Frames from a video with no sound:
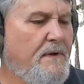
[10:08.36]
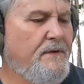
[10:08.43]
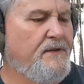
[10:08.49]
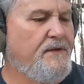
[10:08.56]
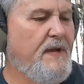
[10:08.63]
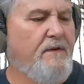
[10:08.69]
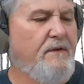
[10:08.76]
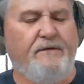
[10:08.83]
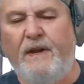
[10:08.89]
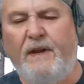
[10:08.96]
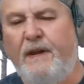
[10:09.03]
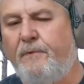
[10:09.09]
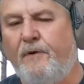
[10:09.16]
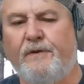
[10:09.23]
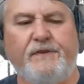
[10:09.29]
7
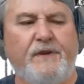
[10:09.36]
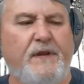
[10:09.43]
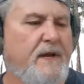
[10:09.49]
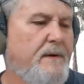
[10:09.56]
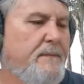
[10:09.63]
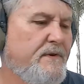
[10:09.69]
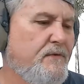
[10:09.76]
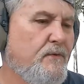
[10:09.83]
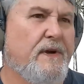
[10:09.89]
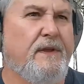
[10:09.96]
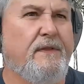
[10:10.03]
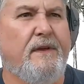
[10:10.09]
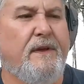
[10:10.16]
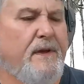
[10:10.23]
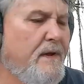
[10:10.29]
feet per second
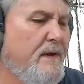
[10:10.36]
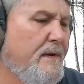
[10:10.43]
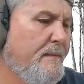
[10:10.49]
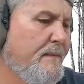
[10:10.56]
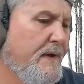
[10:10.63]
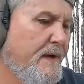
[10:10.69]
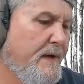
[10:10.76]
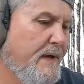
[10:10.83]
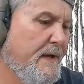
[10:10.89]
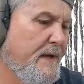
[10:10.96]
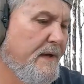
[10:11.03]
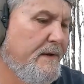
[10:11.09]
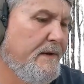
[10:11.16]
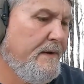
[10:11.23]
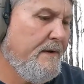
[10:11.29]
between them,
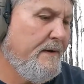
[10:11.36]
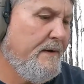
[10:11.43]
and